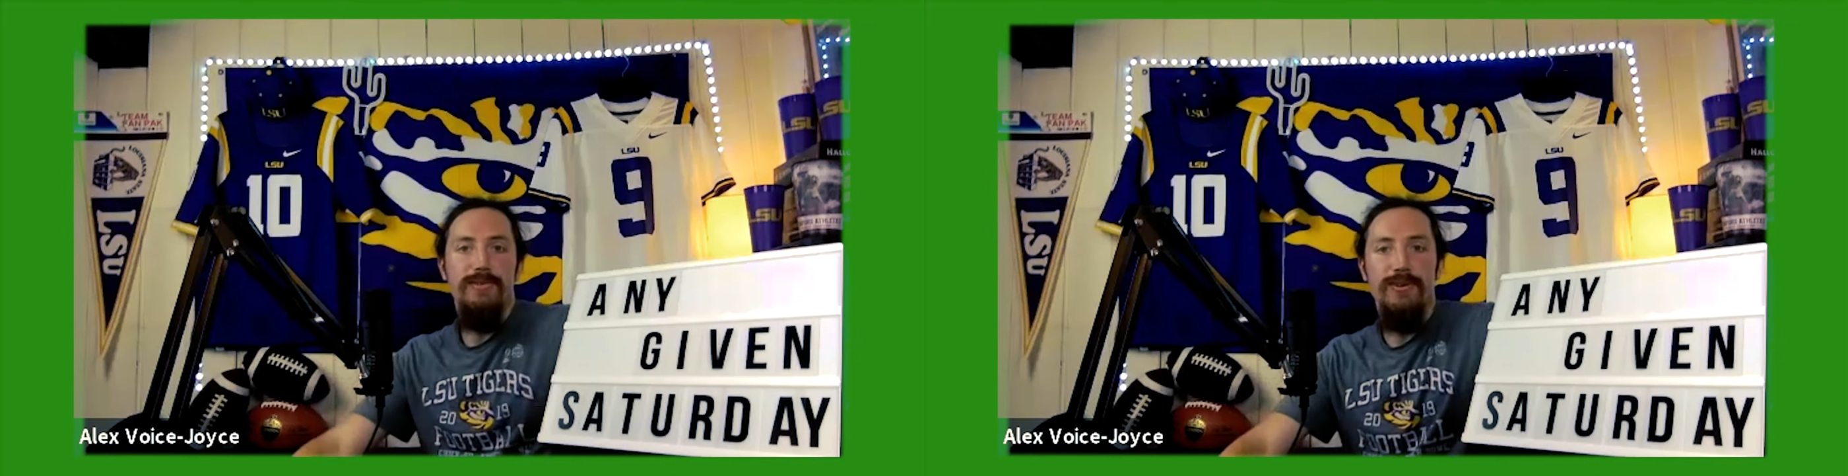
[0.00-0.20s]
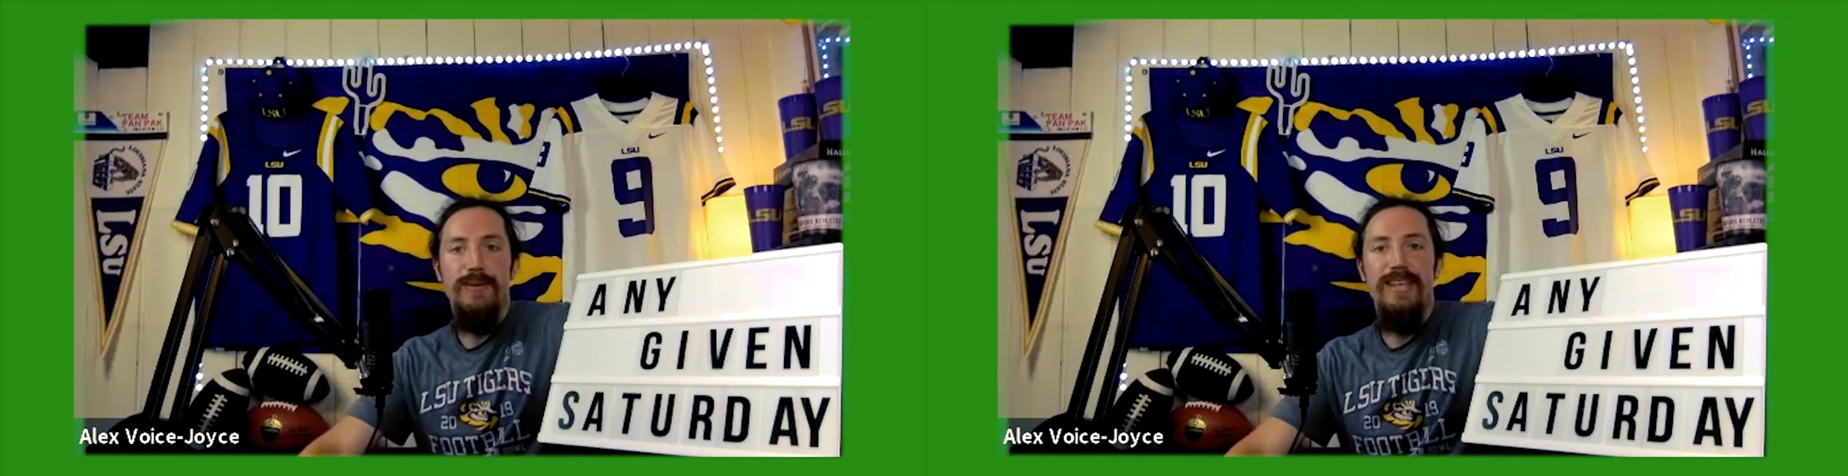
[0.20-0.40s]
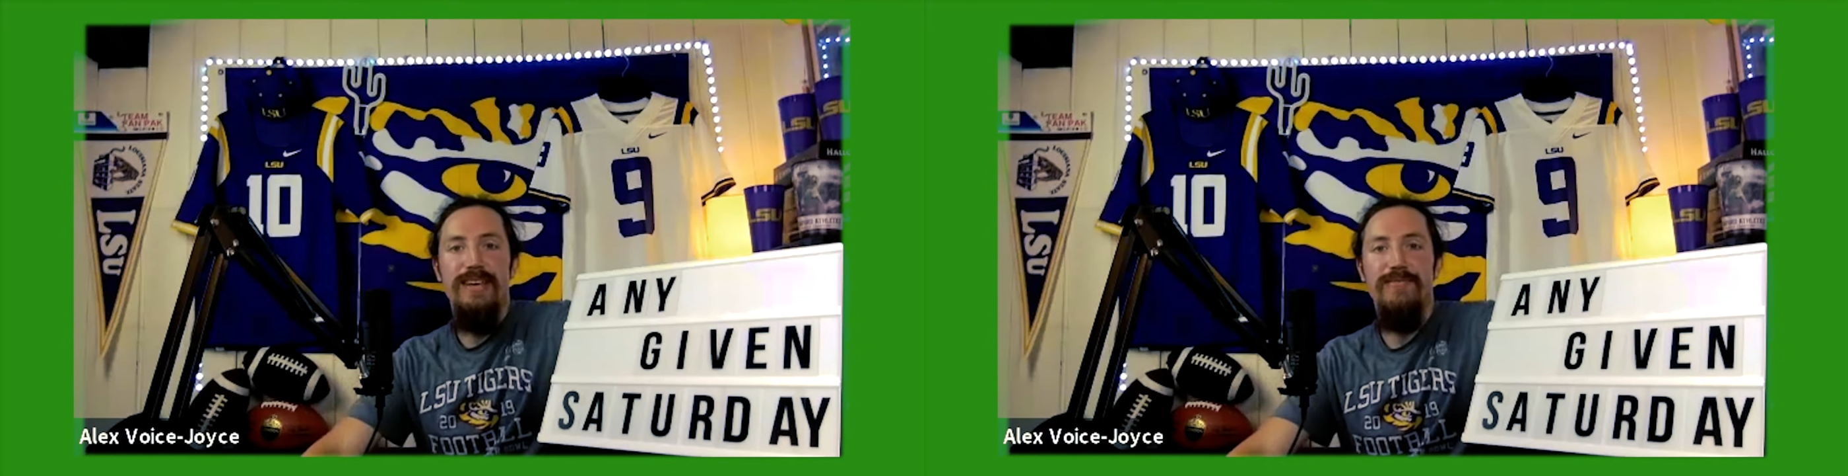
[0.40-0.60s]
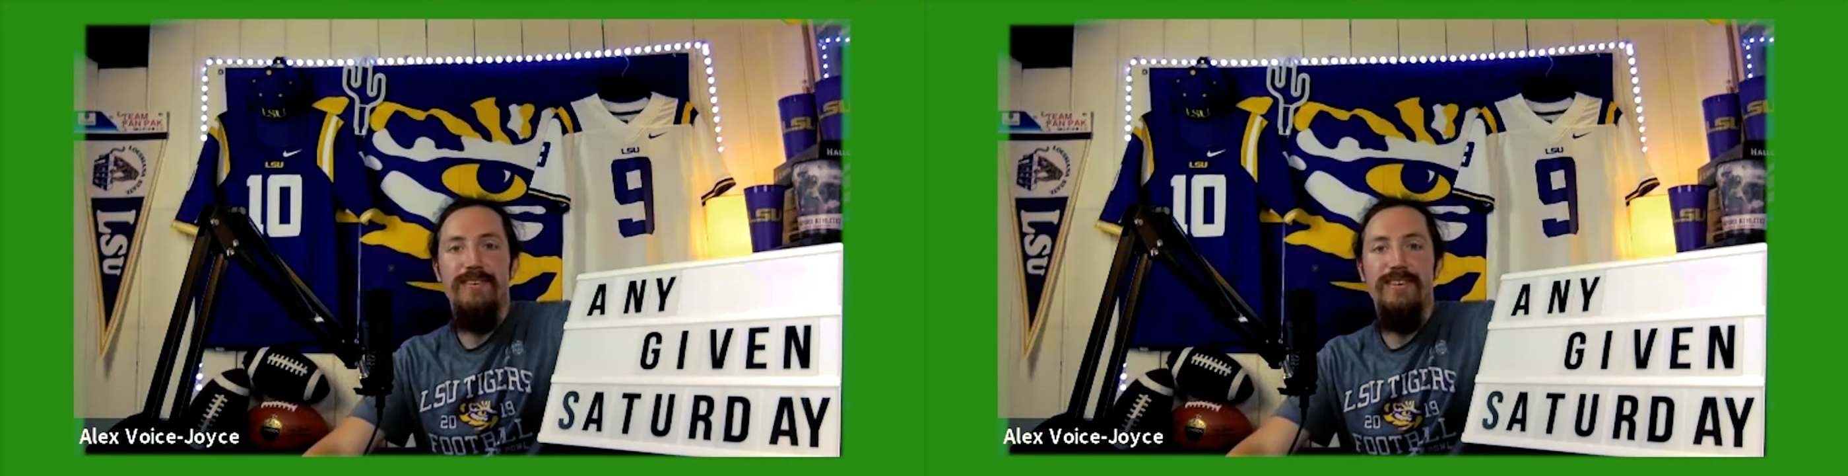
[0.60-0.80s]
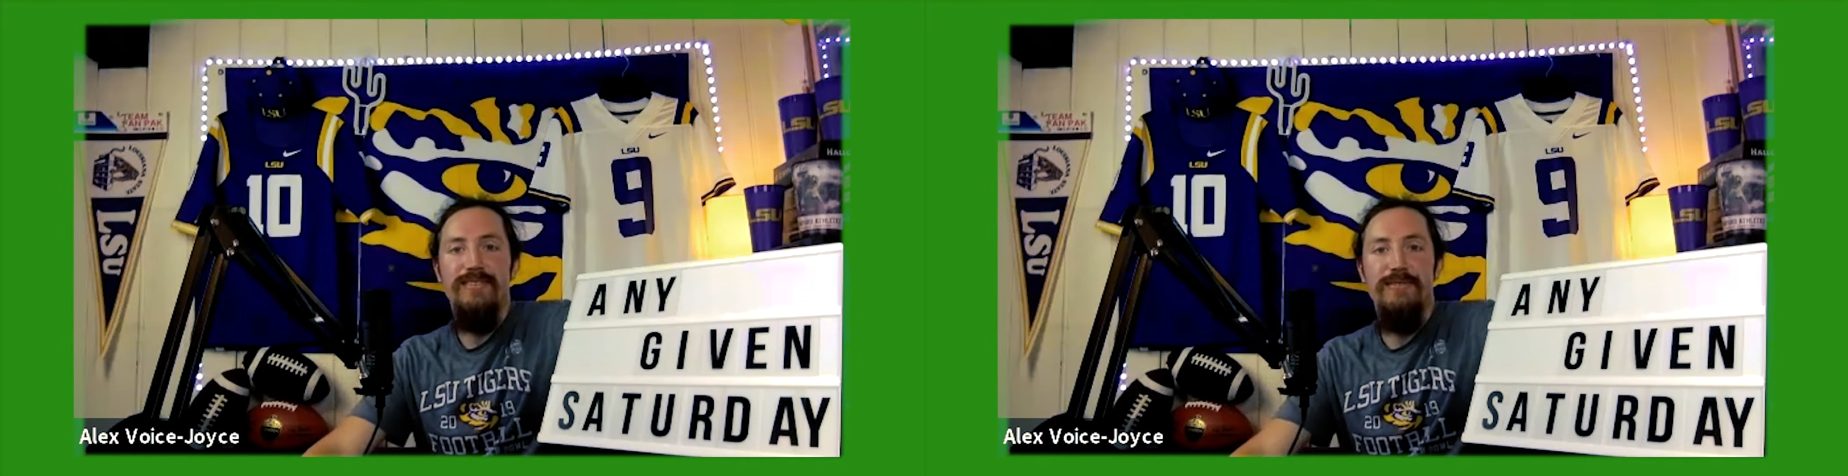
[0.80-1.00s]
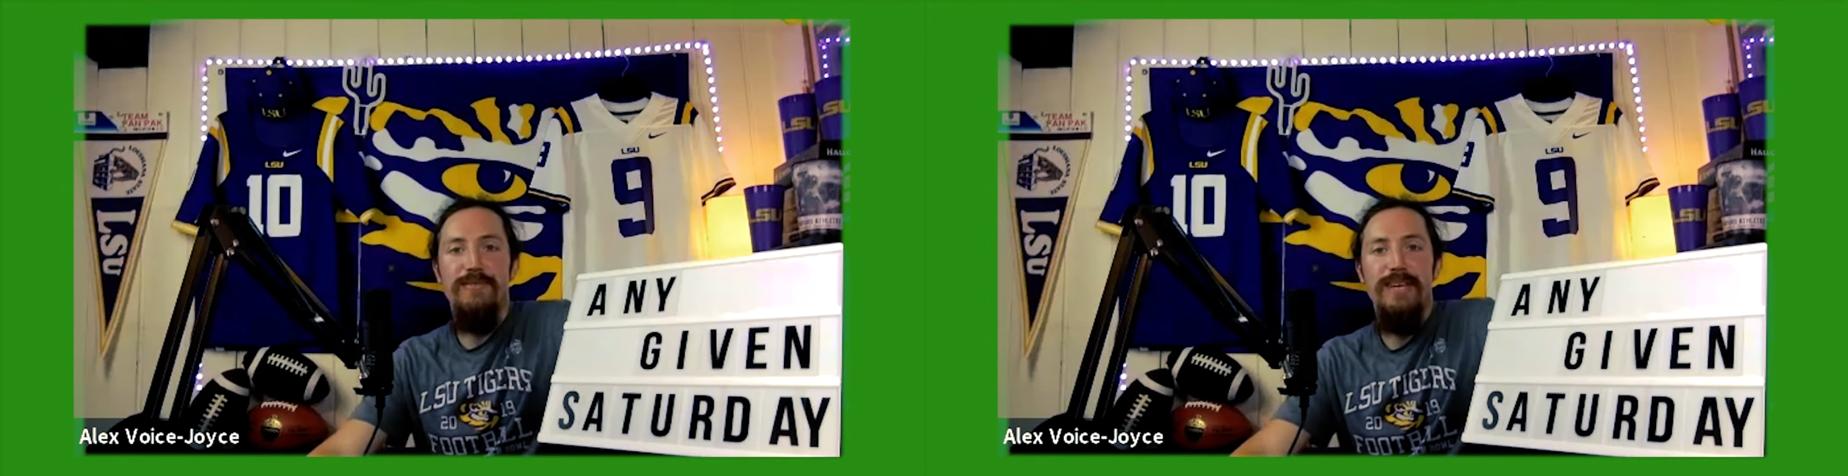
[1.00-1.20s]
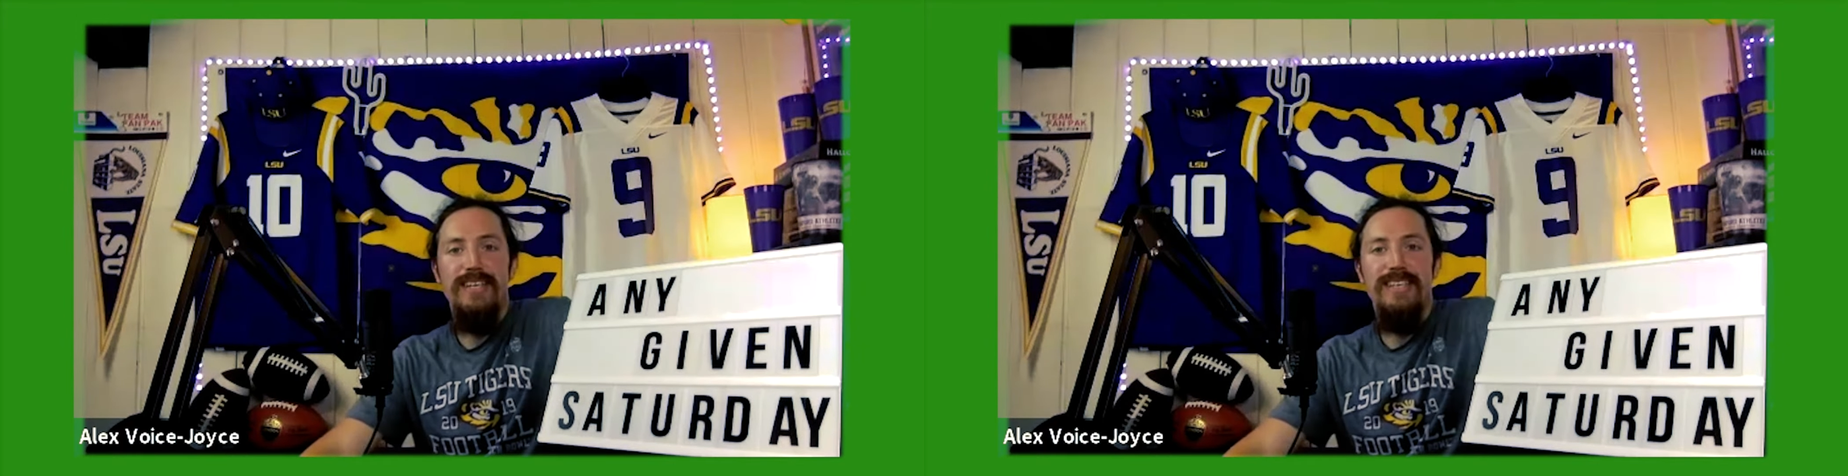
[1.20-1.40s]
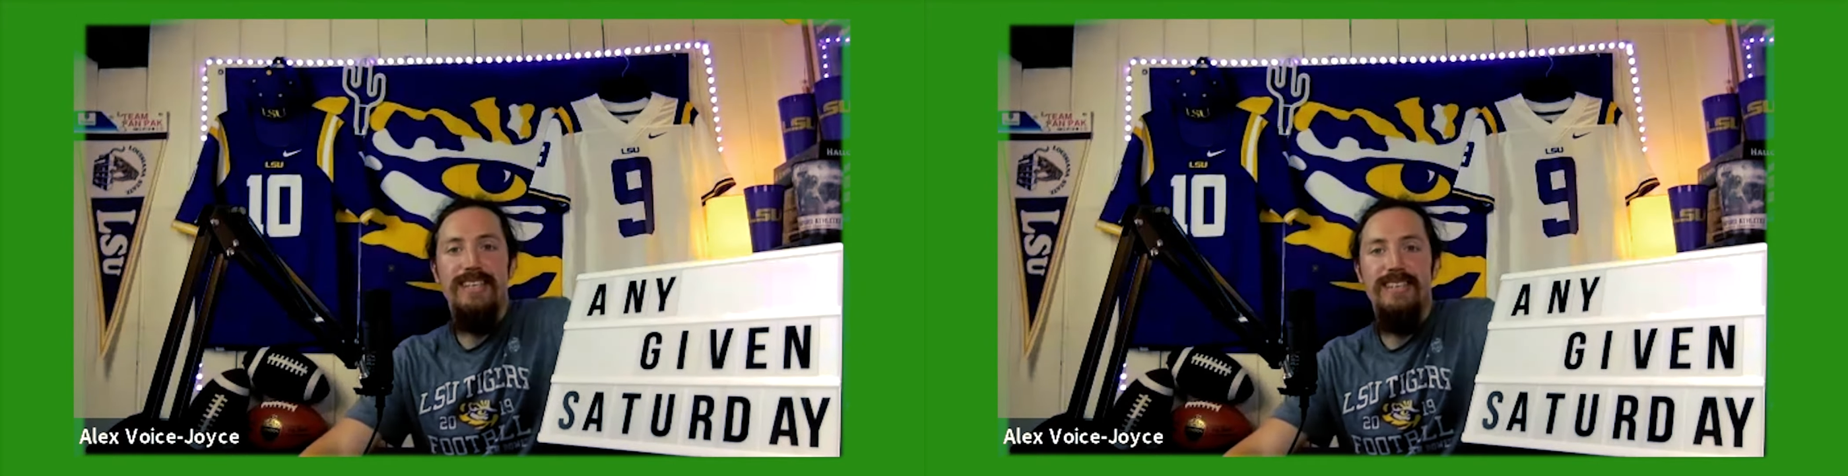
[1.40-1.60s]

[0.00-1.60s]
talk about that for a bit and